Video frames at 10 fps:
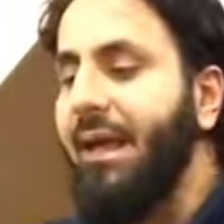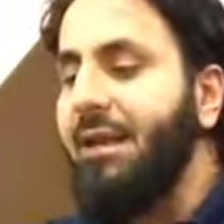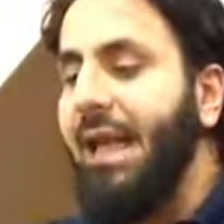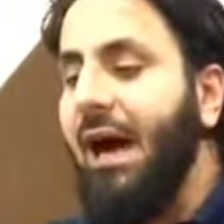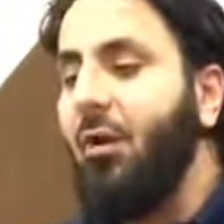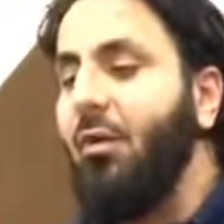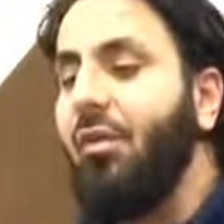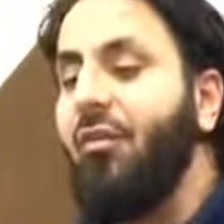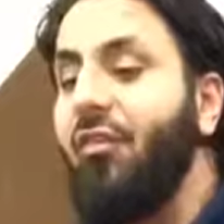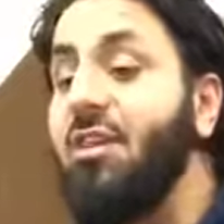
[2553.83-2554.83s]
Now,
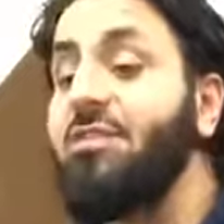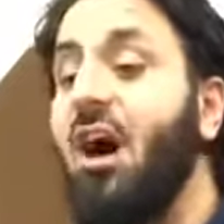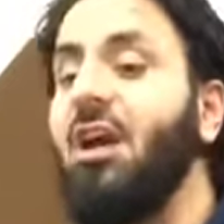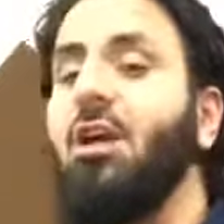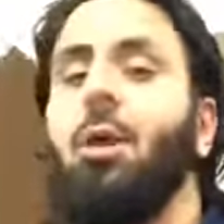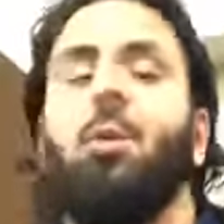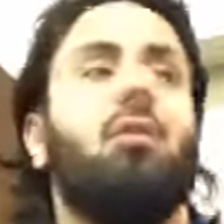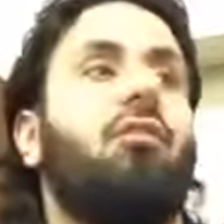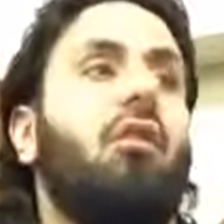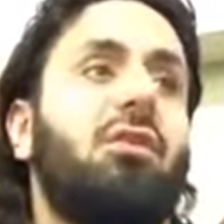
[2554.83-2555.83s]
the first argument I want
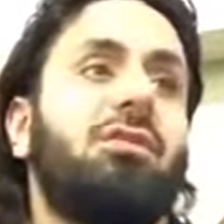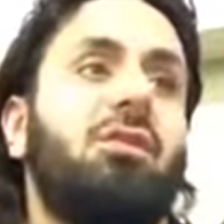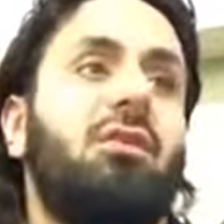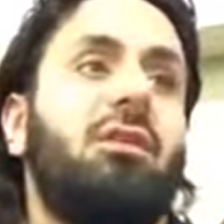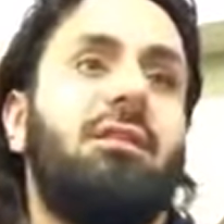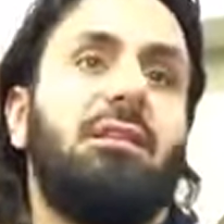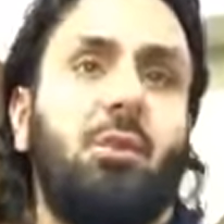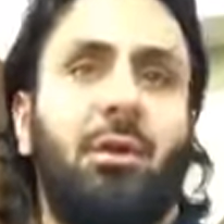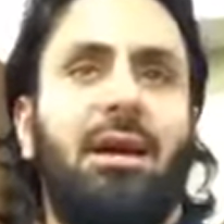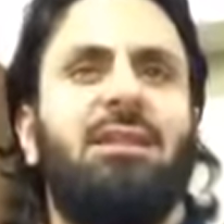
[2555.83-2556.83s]
to focus on, and this is
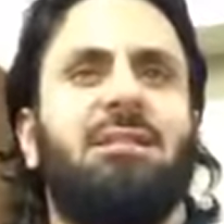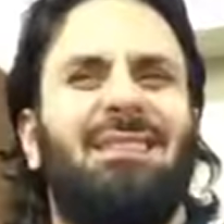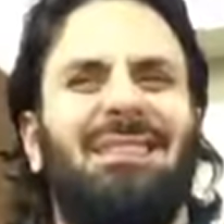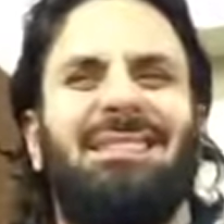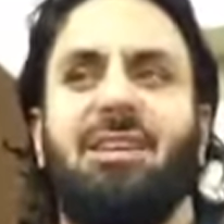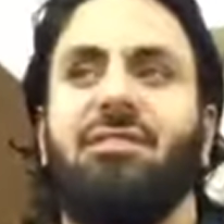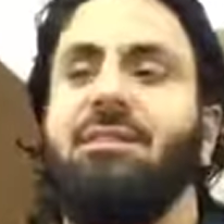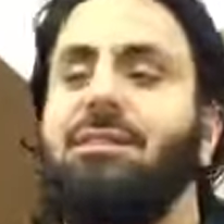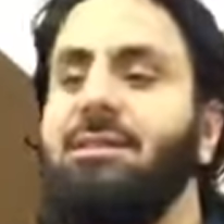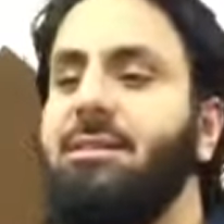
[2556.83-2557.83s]
where we get into the
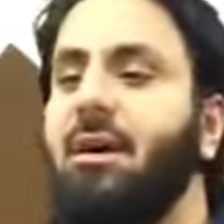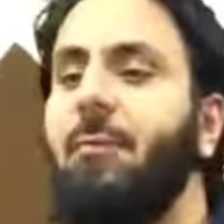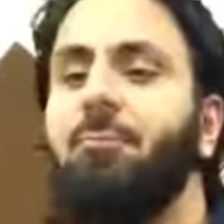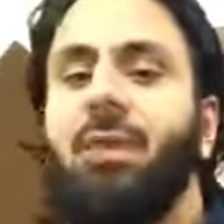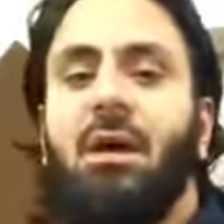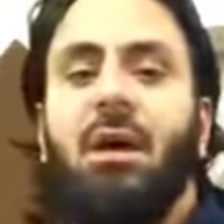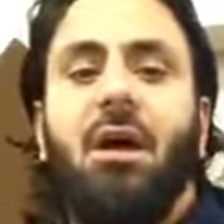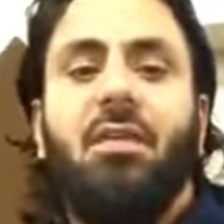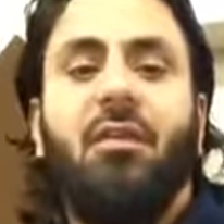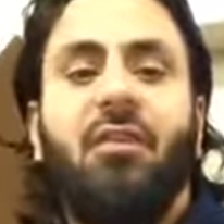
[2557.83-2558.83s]
nitty-gritty detail.
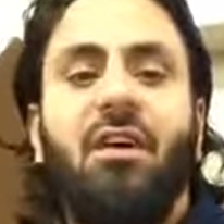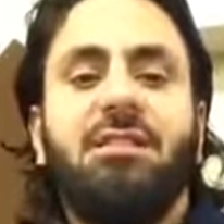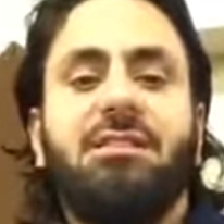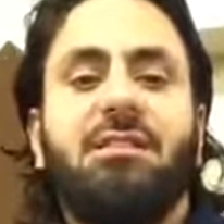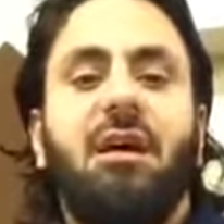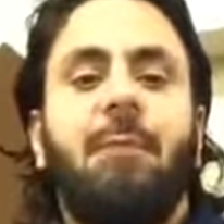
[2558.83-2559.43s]
The first